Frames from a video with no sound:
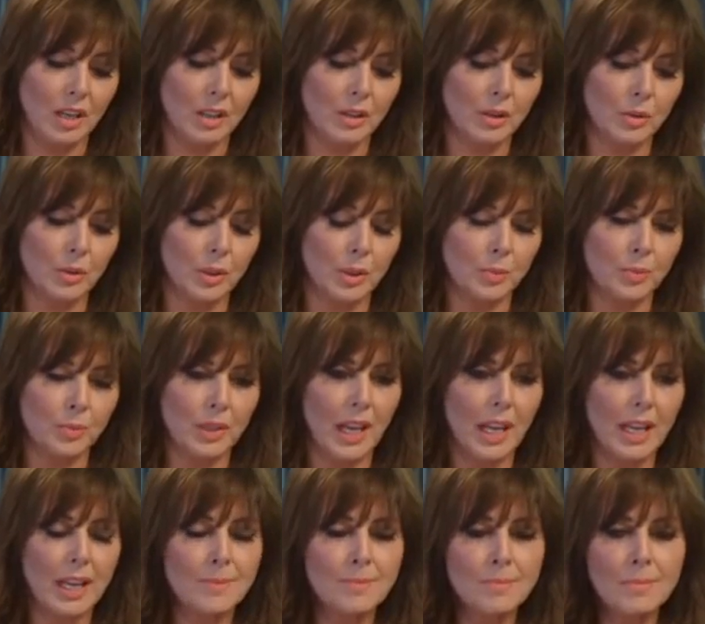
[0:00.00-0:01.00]
group.
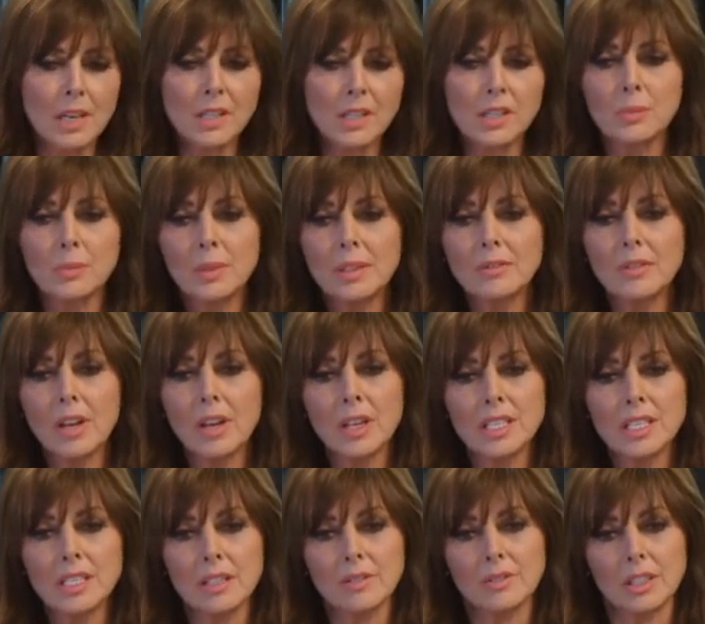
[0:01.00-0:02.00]
It must have been very
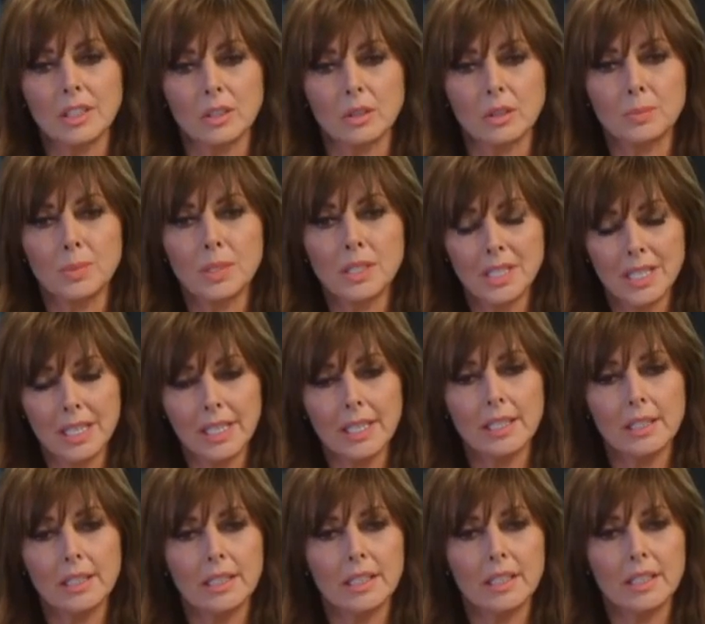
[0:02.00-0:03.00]
difficult,
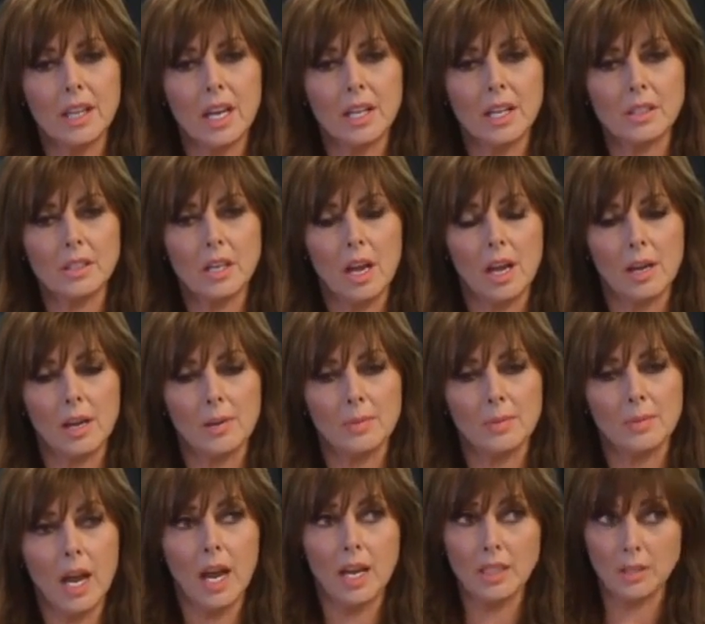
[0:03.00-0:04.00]
particularly at that time
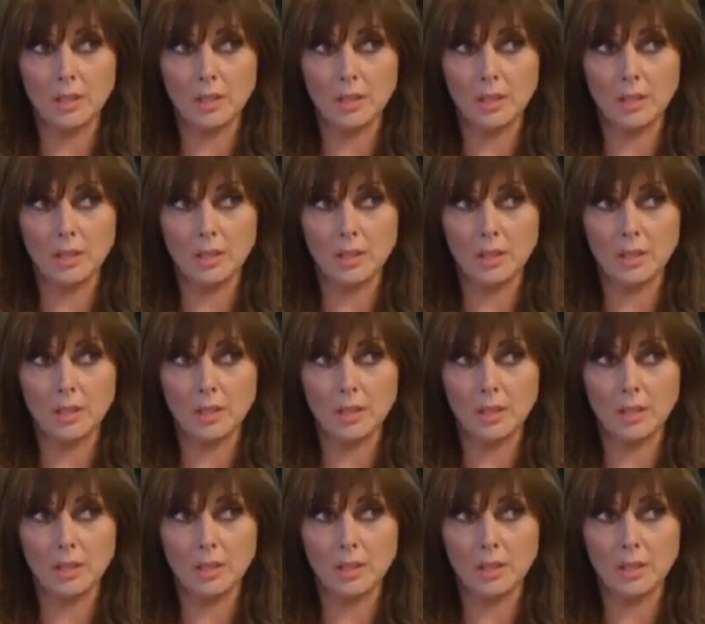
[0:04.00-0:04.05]
as a